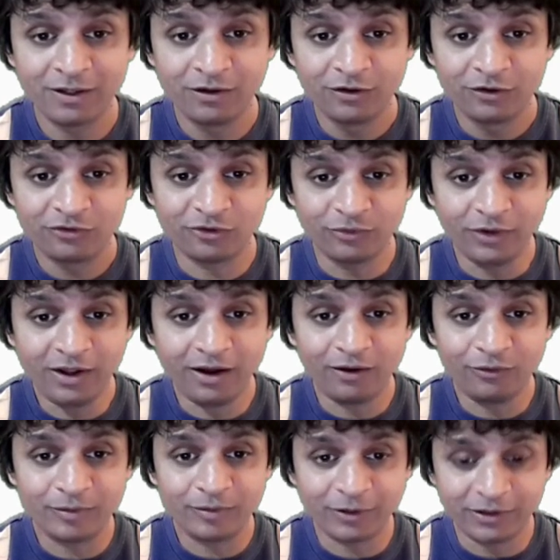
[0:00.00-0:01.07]
So now
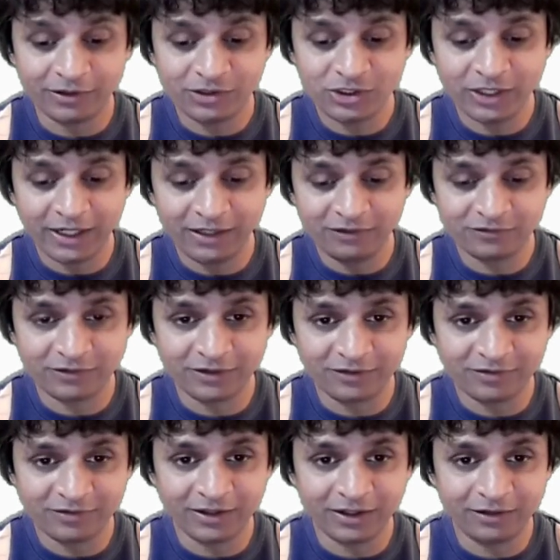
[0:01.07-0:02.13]
I'm going to change
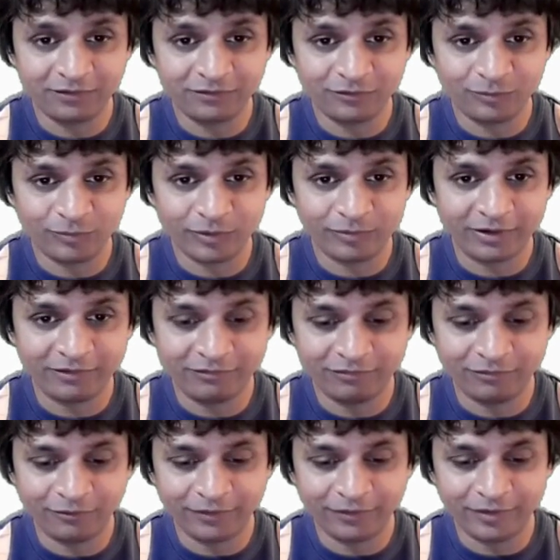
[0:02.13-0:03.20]
this thing to public
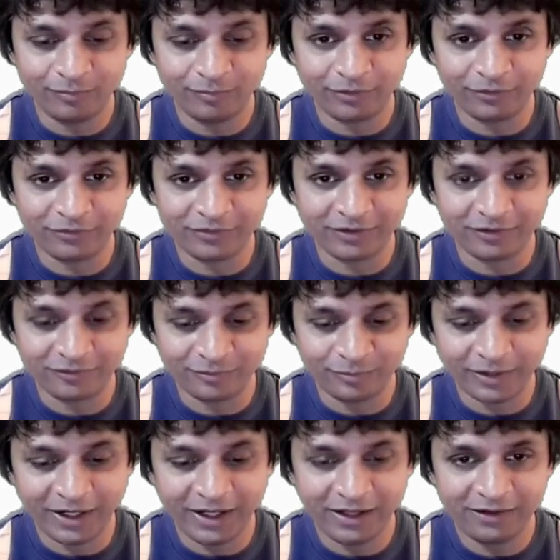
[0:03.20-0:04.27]
void process
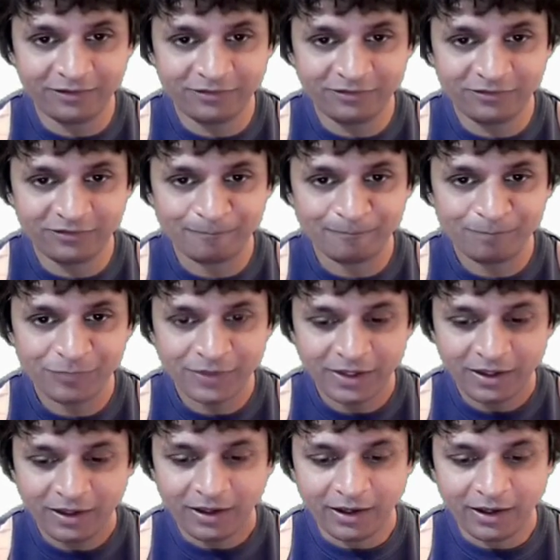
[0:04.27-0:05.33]
brands,
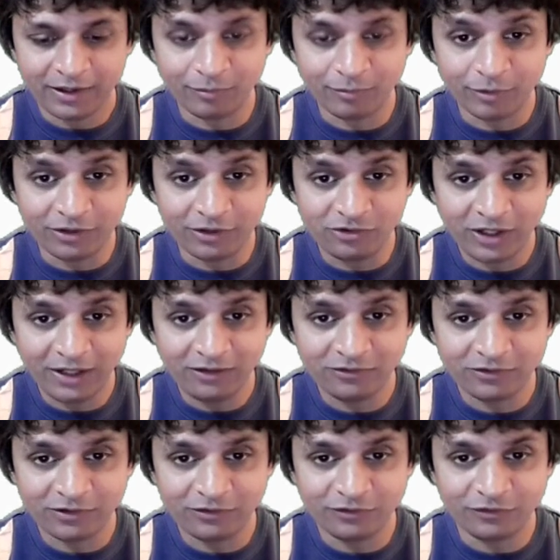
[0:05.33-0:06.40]
and I'm going to change
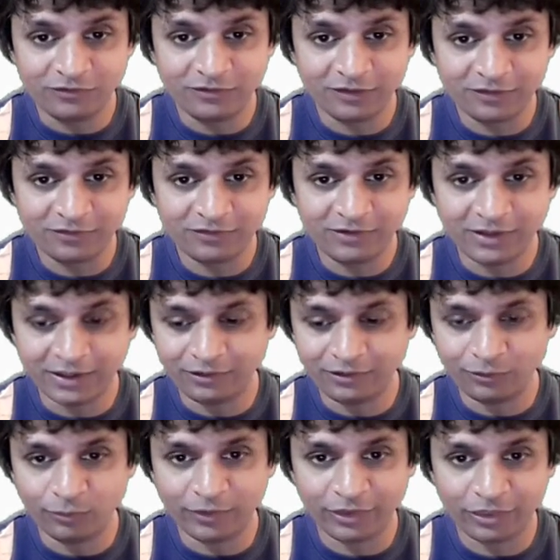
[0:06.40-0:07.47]
it to just deal
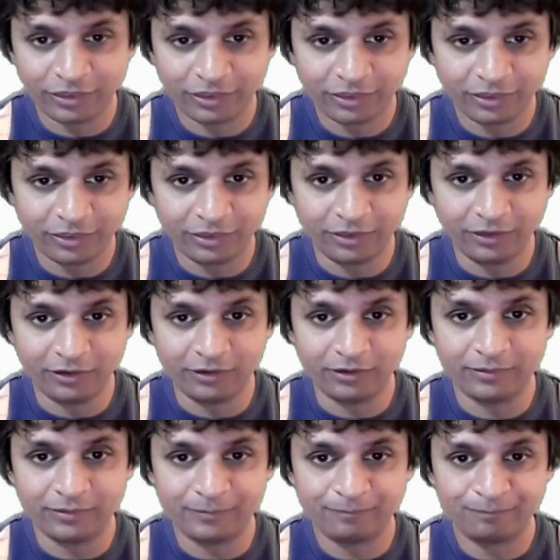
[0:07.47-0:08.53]
with
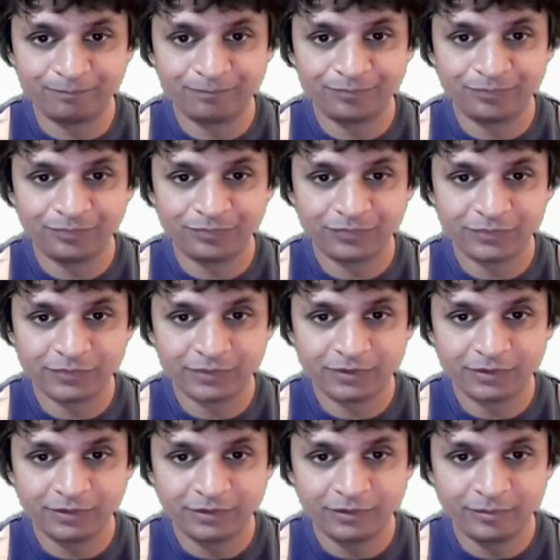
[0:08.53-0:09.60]
the
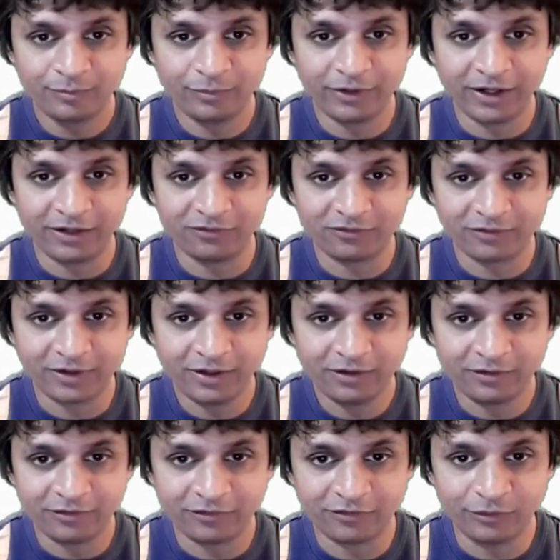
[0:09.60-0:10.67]
brands, right?
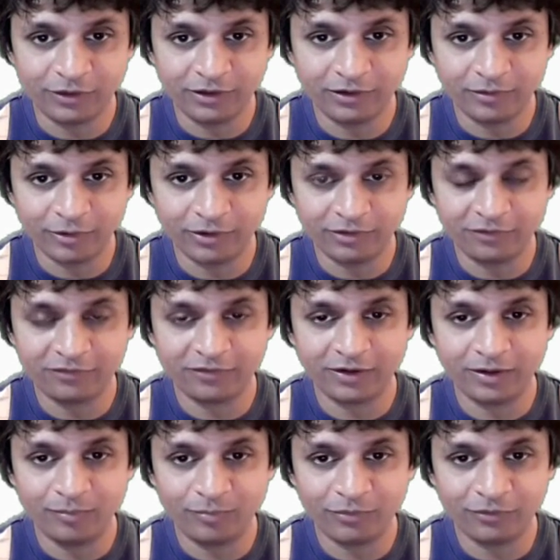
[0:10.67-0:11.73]
And so here I'm going to say
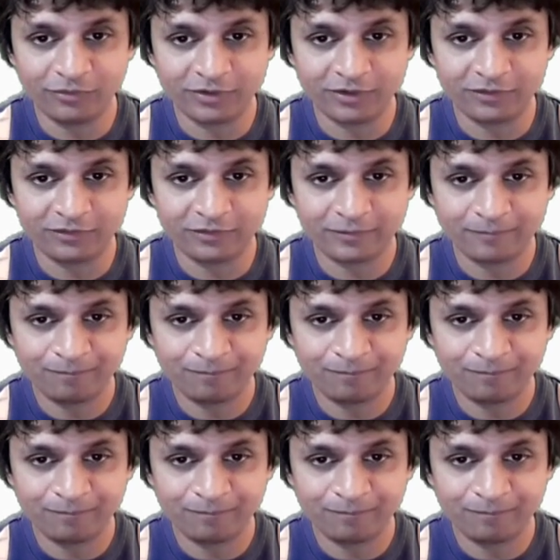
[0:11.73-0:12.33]
process